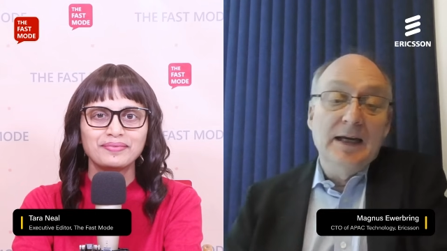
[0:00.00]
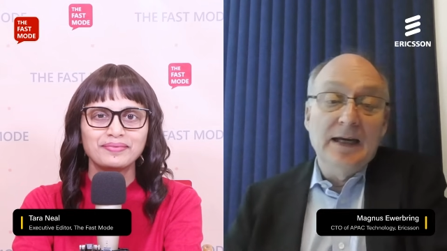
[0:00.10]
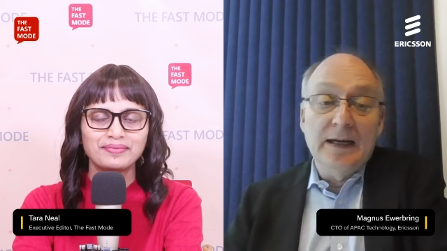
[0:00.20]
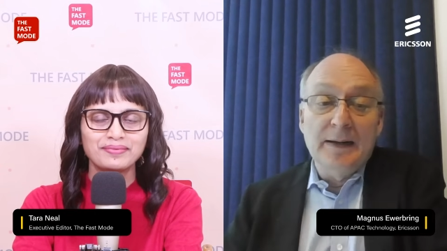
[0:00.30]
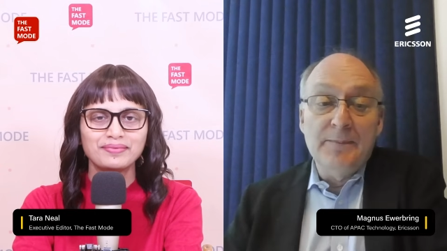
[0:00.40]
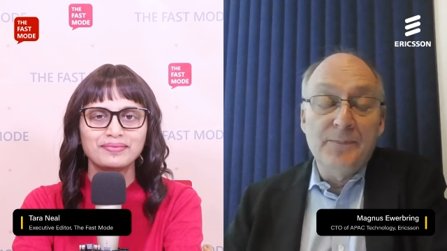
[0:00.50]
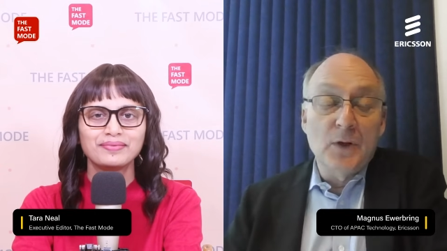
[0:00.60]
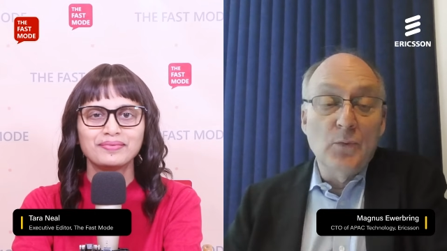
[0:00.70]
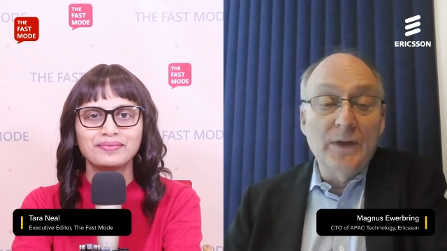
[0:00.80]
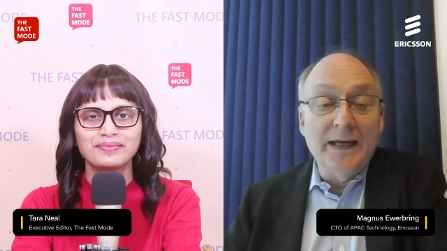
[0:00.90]

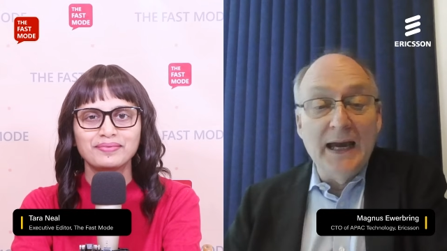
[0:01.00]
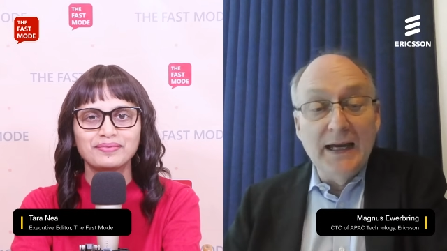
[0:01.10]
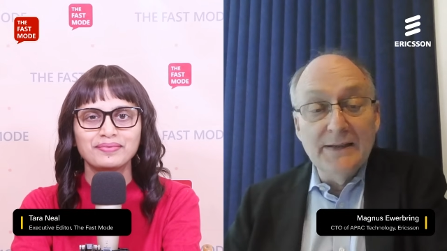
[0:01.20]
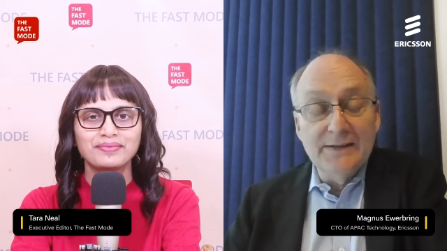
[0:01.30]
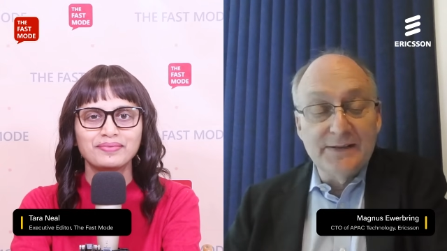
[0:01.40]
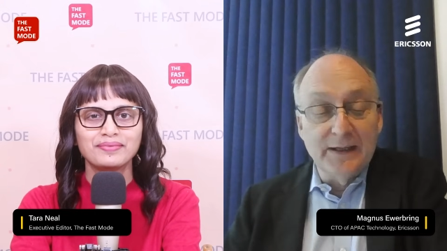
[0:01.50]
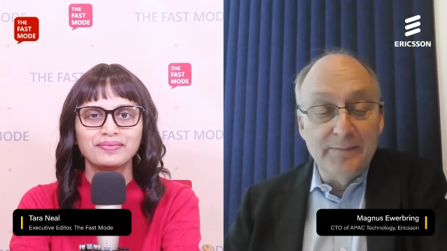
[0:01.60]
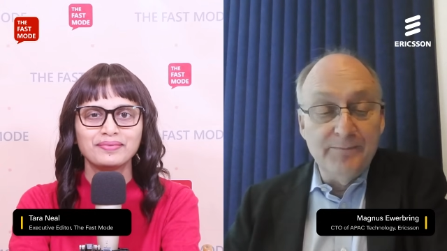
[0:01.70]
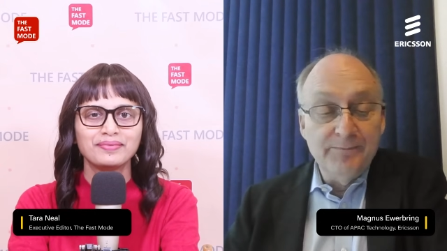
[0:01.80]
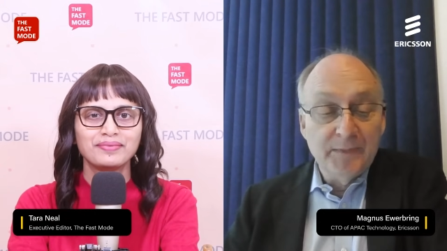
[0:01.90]
Speaker 1: um, we had
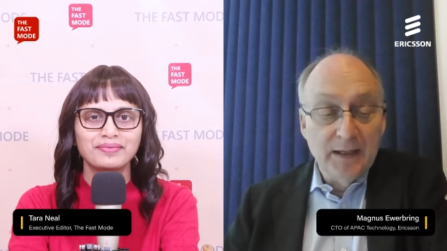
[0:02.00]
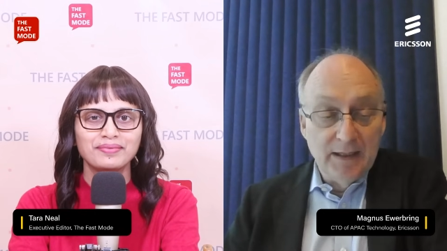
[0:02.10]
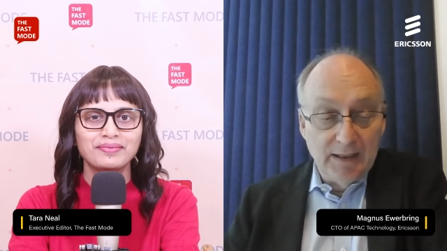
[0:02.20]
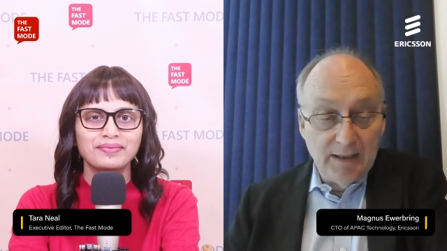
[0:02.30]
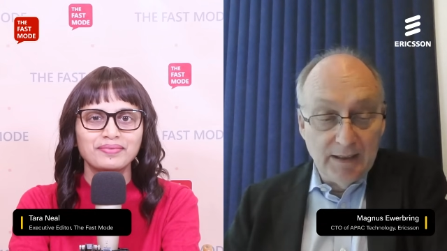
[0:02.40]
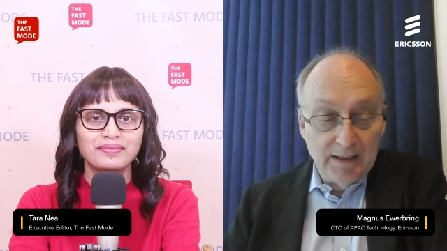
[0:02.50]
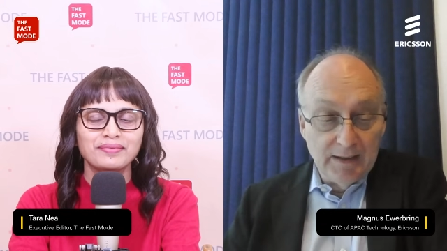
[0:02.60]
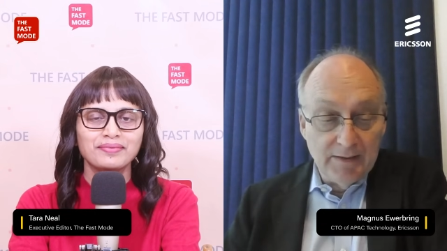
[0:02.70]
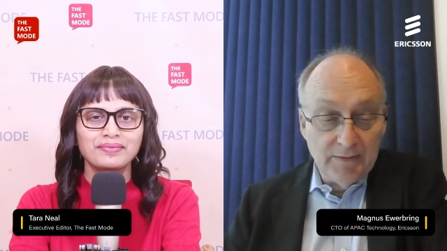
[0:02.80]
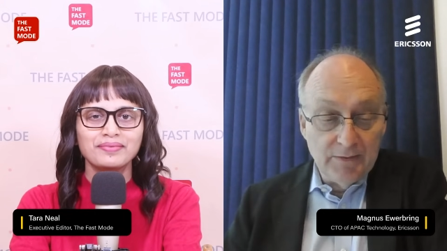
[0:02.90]
some
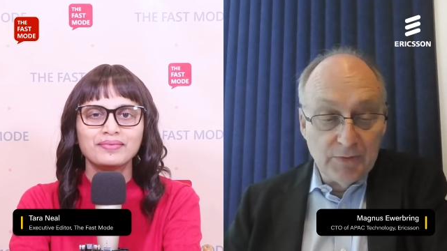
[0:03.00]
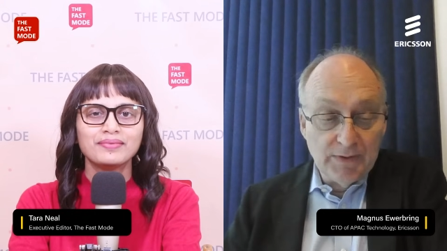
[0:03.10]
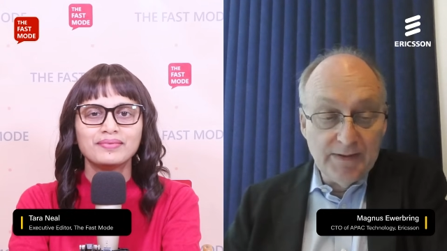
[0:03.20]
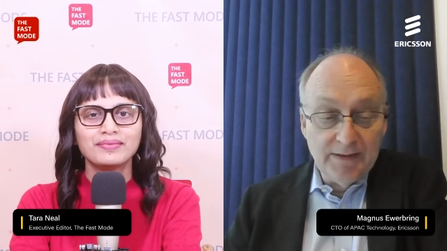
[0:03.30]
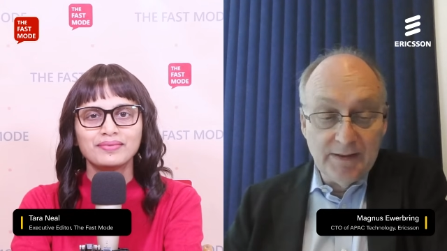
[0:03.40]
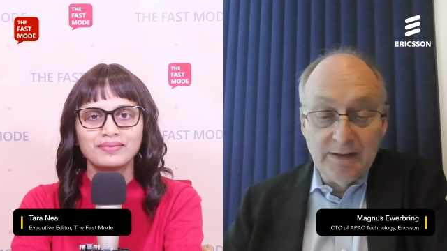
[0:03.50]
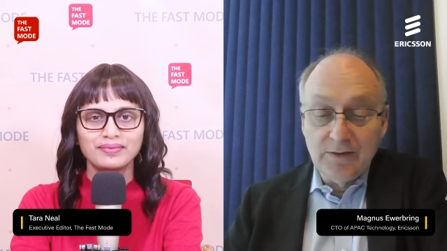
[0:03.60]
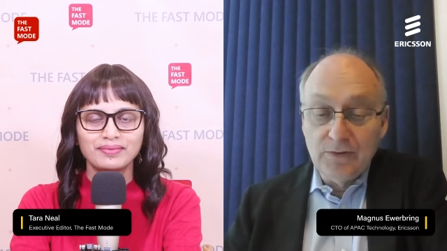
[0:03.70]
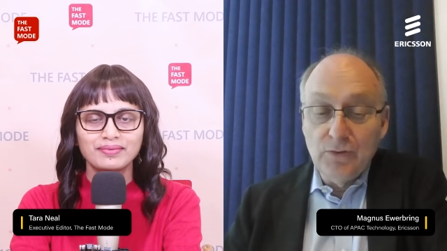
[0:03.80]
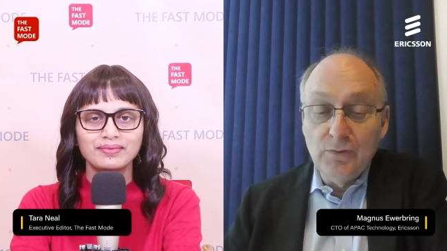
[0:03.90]

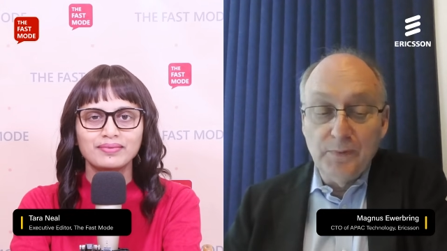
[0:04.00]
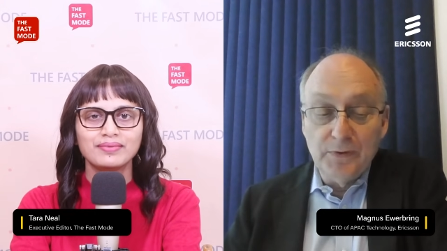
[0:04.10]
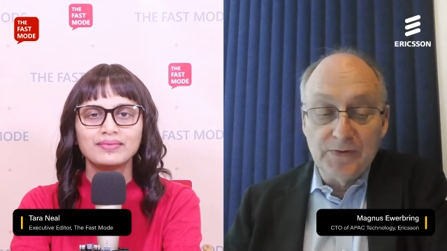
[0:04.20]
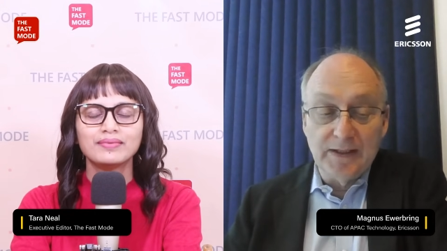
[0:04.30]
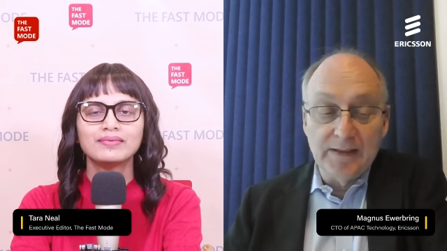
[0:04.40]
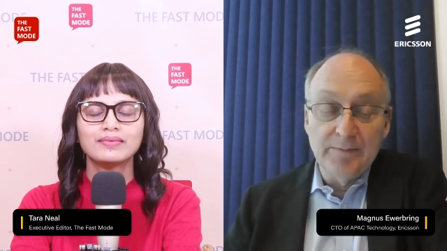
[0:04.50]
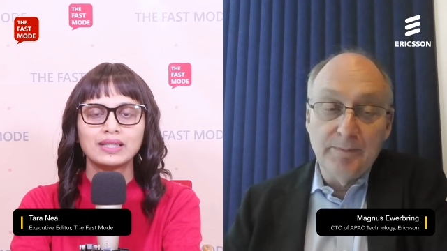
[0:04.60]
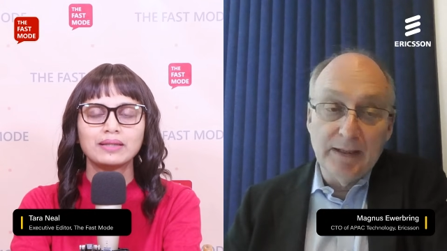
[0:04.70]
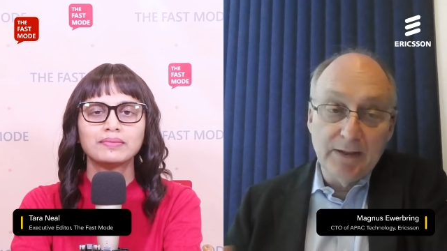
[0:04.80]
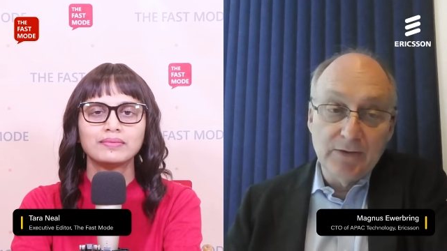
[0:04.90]
22% uh,
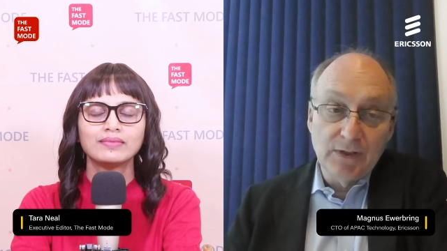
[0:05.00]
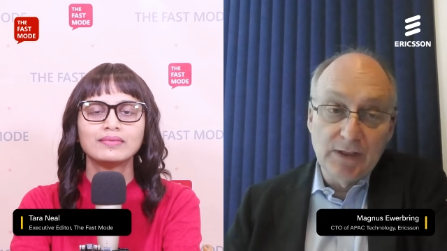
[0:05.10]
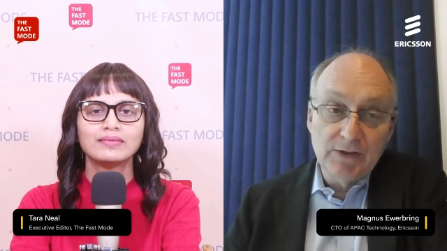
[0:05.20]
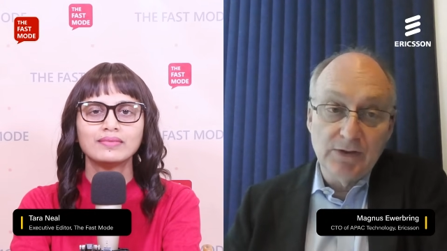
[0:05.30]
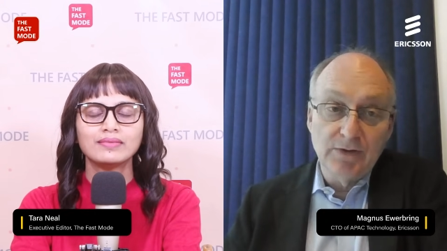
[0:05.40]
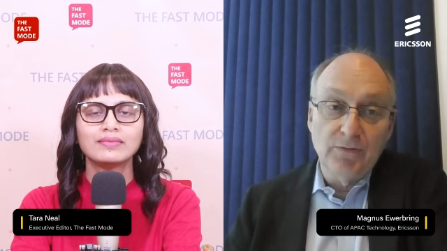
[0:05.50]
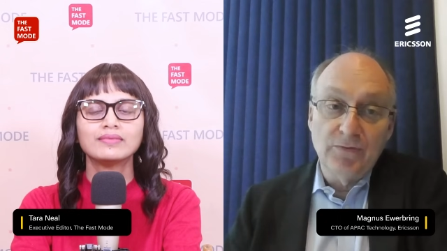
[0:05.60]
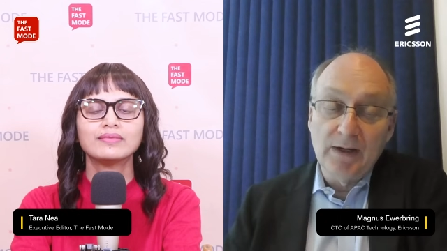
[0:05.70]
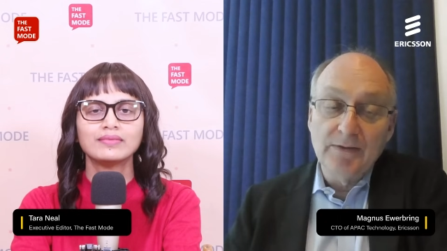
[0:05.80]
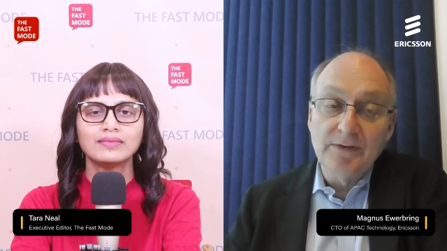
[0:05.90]
penetration of
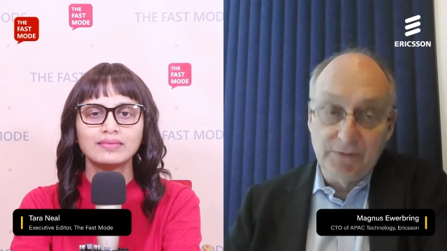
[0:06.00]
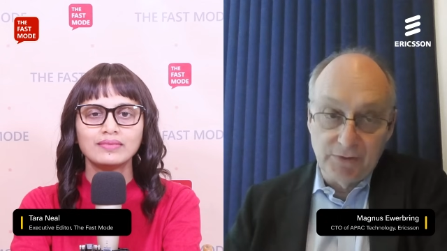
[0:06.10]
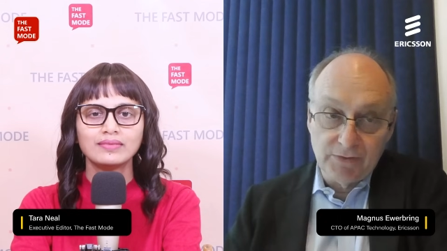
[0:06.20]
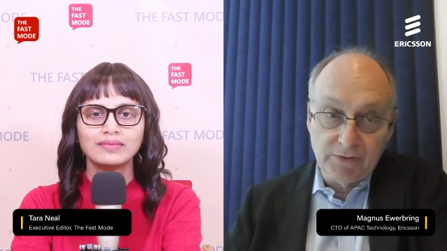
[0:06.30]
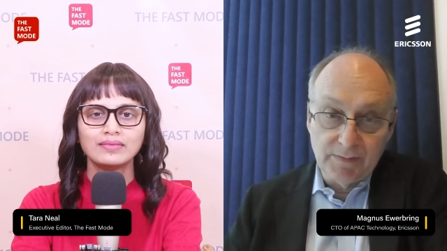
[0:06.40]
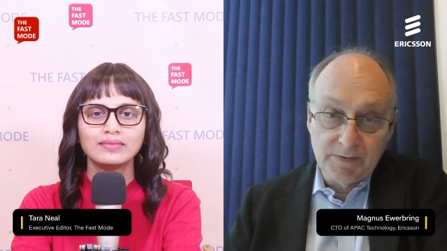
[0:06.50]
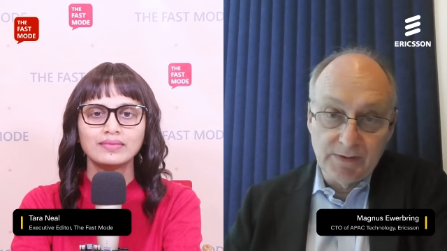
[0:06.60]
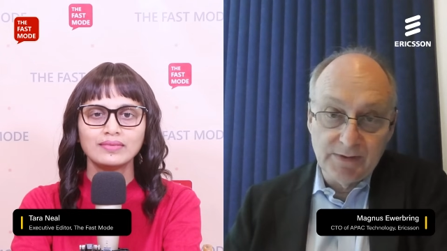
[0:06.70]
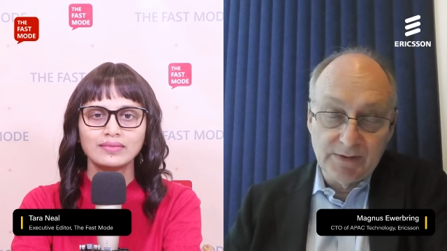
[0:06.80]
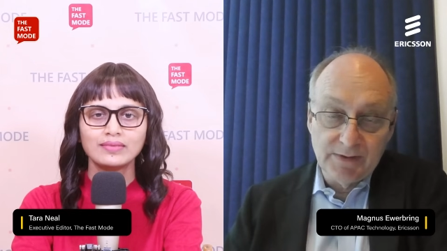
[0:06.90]
5G
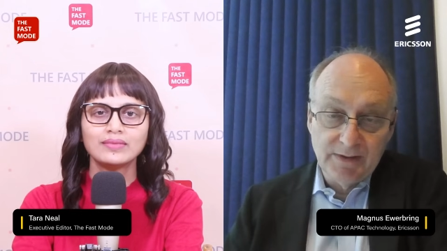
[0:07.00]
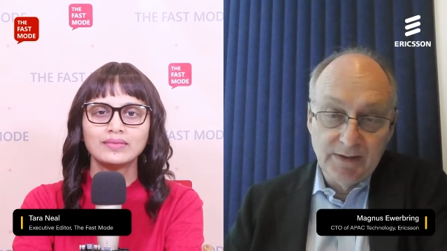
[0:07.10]
subscriptions.